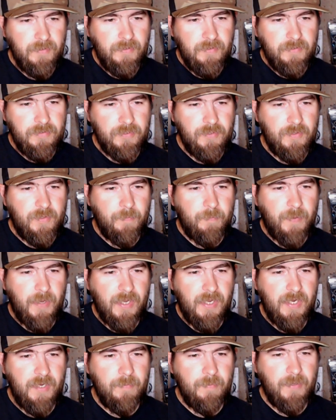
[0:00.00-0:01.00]
dude, the
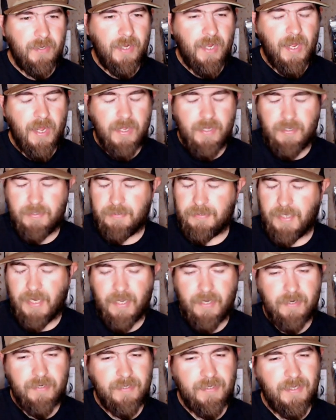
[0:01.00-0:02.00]
babe, I
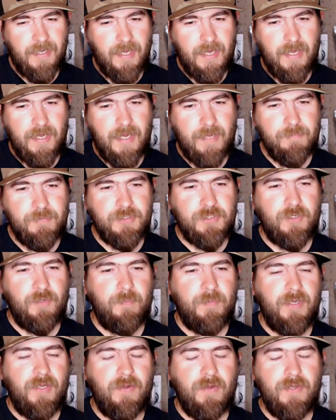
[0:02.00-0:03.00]
I I'm just gonna
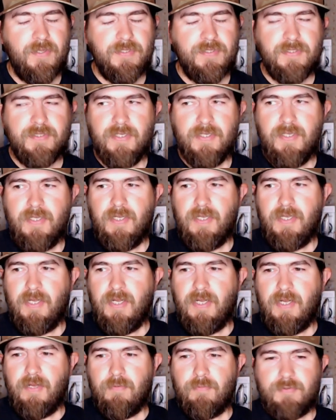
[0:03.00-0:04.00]
be honest.
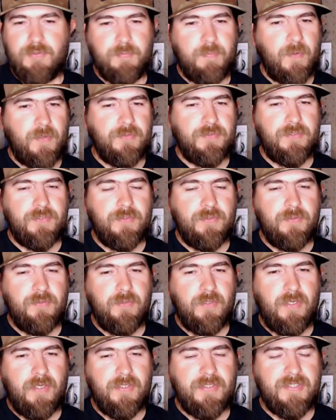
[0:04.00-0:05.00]
We're supposed to
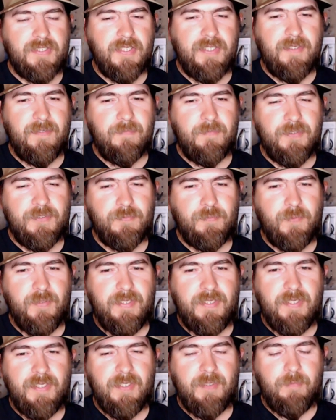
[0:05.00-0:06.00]
uh, see him this
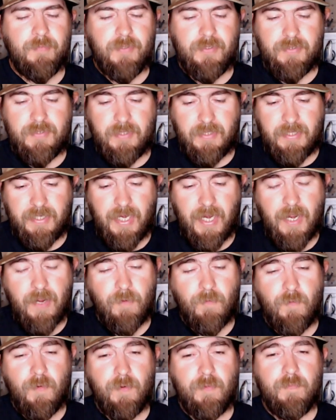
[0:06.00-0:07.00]
weekend, but uh, Kyle
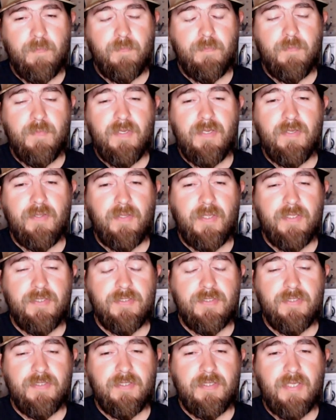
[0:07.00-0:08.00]
wanted me to let
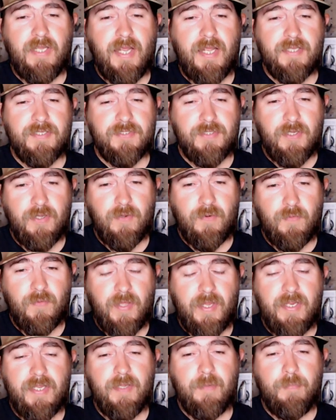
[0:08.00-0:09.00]
guys know
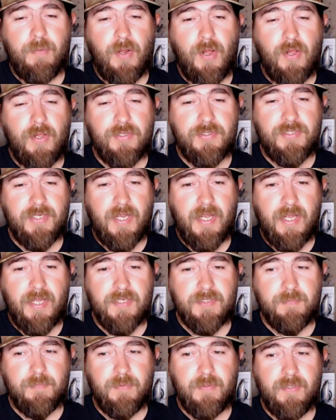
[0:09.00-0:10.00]
that he
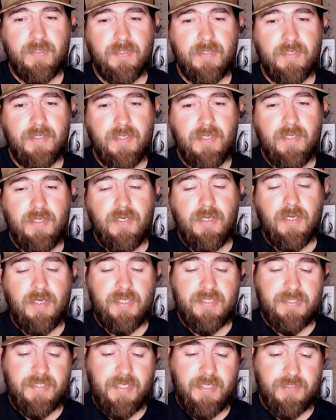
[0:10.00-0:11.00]
apologized, but uh,
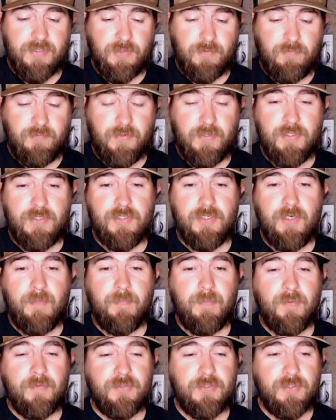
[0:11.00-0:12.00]
his kids are finishing up
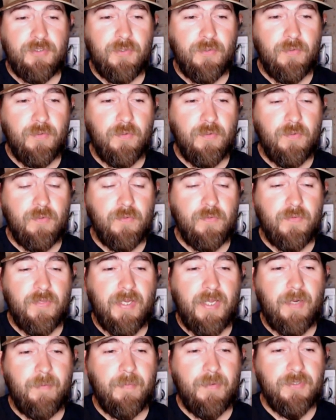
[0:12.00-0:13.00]
on school. They
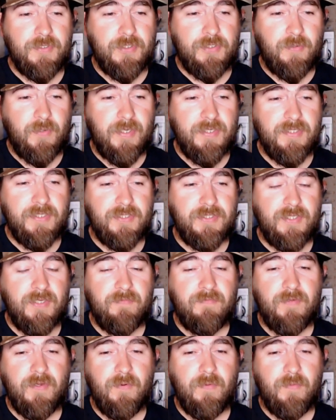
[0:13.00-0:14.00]
got a bunch of crazy stuff
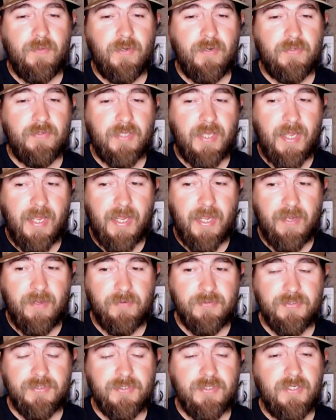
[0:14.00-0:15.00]
going there at the
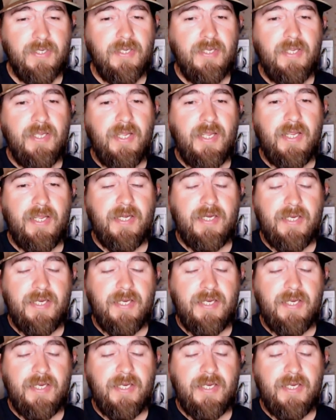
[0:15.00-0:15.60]
house, and he